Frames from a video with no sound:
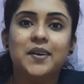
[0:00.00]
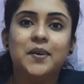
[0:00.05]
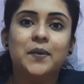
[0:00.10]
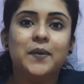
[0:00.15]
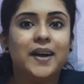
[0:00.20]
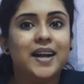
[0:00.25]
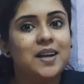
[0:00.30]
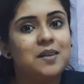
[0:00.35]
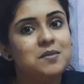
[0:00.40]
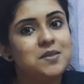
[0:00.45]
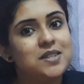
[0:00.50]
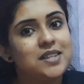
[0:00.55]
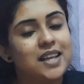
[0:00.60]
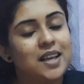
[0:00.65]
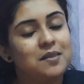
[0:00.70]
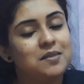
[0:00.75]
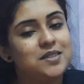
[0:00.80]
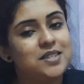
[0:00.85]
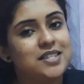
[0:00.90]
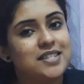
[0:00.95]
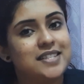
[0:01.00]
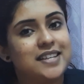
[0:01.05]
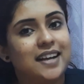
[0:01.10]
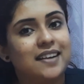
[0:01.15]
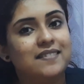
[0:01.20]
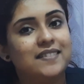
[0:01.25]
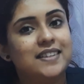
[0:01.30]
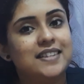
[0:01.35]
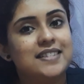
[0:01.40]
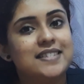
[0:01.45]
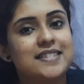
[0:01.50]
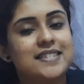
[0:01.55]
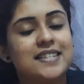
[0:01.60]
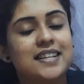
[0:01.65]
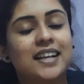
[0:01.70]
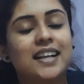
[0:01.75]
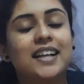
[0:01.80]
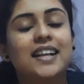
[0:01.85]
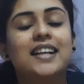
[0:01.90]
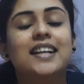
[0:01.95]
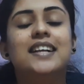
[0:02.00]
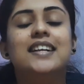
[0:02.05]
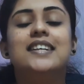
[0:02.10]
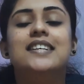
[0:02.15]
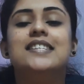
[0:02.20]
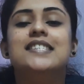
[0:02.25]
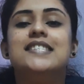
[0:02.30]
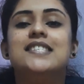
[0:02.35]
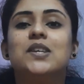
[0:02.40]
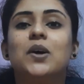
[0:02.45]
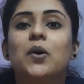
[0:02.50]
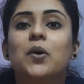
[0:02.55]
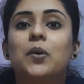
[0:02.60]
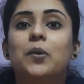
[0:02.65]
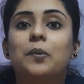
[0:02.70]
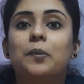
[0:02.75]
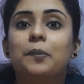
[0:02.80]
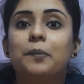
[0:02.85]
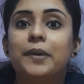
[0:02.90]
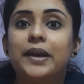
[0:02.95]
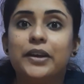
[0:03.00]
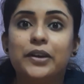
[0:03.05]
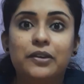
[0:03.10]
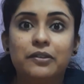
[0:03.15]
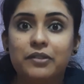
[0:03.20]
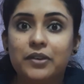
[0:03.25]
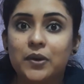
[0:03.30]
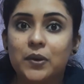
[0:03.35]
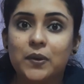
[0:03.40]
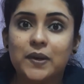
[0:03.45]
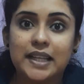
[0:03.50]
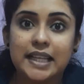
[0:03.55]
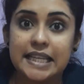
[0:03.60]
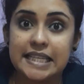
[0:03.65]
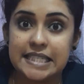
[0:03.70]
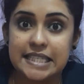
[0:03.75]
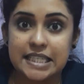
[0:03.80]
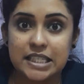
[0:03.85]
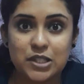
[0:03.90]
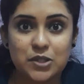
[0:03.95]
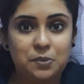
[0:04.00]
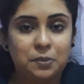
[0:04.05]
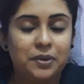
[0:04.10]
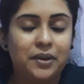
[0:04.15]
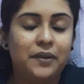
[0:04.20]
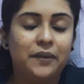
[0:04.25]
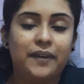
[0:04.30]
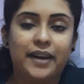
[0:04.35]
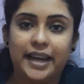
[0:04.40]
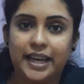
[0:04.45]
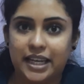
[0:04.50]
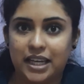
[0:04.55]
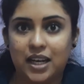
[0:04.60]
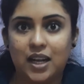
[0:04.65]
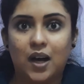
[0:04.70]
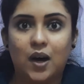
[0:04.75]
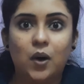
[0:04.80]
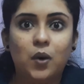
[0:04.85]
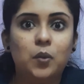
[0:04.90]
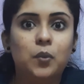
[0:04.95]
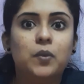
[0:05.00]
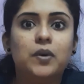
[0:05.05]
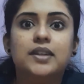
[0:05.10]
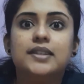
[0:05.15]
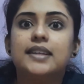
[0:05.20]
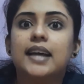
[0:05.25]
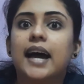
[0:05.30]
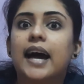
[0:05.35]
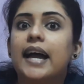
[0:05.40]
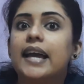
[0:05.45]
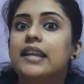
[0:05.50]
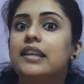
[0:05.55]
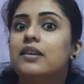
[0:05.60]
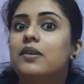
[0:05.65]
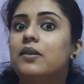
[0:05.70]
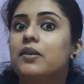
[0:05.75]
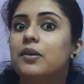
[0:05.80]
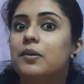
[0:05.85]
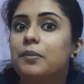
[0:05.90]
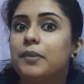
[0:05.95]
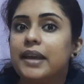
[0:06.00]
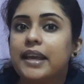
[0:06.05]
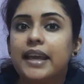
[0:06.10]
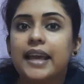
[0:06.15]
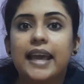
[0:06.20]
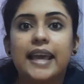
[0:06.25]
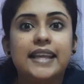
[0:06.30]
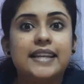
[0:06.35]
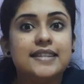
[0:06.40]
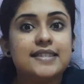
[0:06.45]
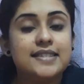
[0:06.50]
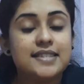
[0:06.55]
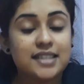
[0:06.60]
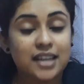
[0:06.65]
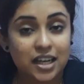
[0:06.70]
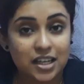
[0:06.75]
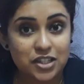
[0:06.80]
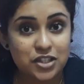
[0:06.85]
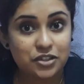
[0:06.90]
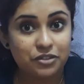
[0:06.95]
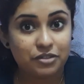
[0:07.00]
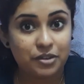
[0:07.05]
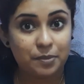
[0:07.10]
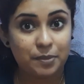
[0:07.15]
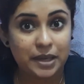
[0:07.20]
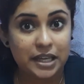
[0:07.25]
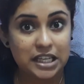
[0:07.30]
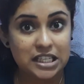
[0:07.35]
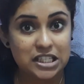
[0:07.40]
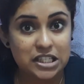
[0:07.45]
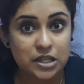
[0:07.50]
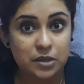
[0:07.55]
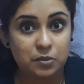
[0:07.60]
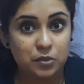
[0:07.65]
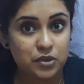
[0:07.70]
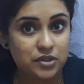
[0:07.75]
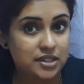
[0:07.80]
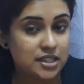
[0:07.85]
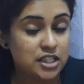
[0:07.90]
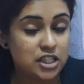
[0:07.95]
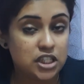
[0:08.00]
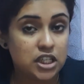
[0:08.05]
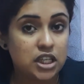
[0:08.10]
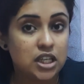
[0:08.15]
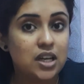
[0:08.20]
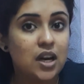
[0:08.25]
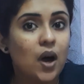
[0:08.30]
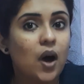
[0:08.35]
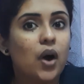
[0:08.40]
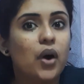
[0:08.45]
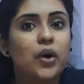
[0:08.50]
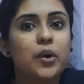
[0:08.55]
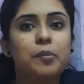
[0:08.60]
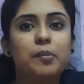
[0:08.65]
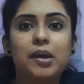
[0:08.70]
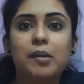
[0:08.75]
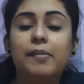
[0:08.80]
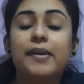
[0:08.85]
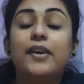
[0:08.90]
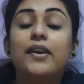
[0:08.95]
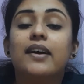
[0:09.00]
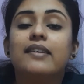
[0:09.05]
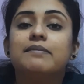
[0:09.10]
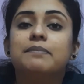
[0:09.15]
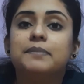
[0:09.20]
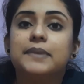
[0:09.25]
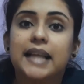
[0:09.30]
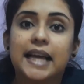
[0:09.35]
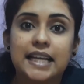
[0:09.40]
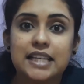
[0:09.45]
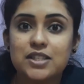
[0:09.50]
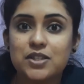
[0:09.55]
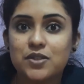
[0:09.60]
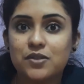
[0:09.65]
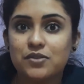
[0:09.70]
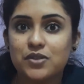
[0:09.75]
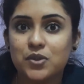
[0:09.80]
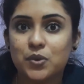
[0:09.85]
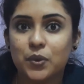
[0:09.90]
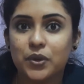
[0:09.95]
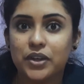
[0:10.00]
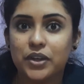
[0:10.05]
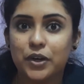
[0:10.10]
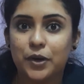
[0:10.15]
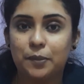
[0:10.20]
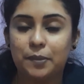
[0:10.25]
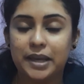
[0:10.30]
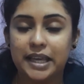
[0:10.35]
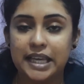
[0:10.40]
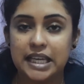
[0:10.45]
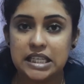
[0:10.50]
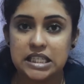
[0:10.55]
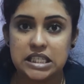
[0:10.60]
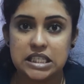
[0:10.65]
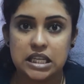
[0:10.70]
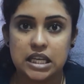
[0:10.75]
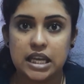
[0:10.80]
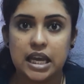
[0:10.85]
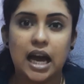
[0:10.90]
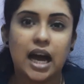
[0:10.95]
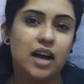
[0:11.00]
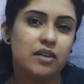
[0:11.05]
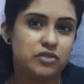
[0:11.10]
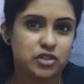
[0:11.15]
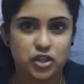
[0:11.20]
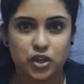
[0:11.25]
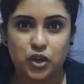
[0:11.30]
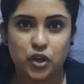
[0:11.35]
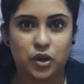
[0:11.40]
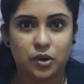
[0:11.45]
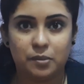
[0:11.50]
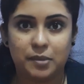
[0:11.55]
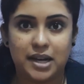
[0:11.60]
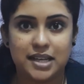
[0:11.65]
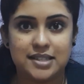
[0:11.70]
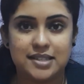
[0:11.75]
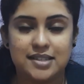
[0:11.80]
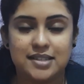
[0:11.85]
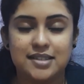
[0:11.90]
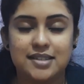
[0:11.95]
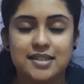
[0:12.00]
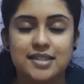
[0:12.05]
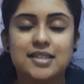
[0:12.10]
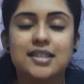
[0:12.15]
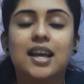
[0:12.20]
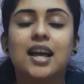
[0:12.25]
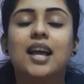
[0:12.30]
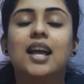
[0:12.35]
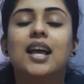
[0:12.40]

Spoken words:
Welcome to Chemistry Travels. So many of you who are listening to me right now would either be in search of a PhD position or maybe you have plans of doing your PhD after your master's.